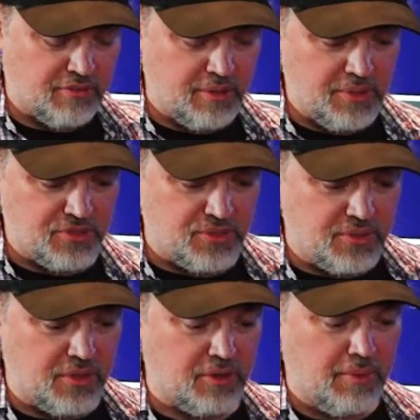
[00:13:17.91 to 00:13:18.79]
from your
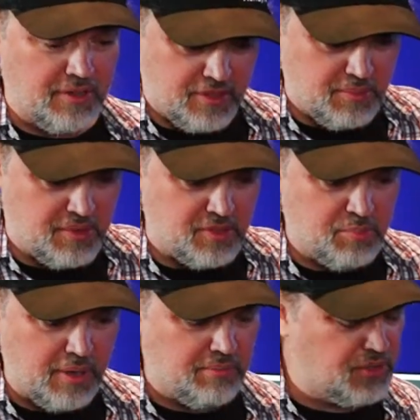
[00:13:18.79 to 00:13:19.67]
studio here, met Timothy's
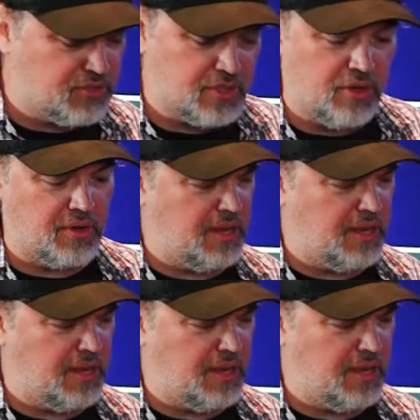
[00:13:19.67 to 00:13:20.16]
Pub years ago.